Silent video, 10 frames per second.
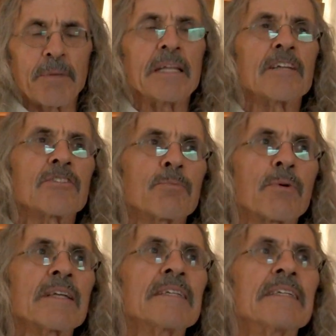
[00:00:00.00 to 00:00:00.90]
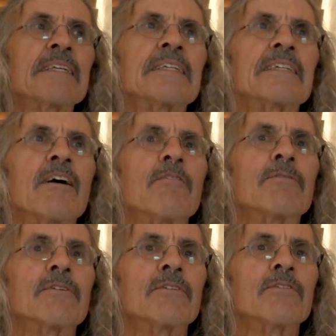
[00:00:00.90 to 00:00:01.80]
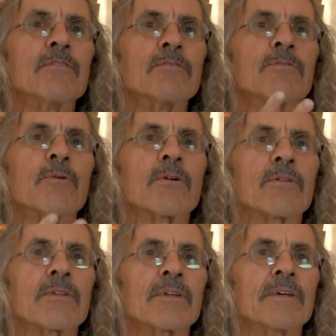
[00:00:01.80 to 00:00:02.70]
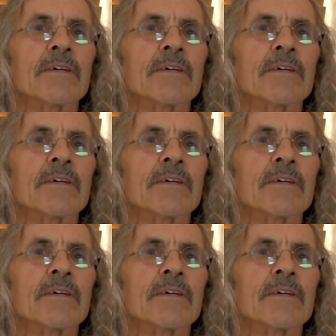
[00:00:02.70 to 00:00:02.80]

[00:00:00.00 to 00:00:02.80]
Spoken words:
but it expresses itself through the fourth.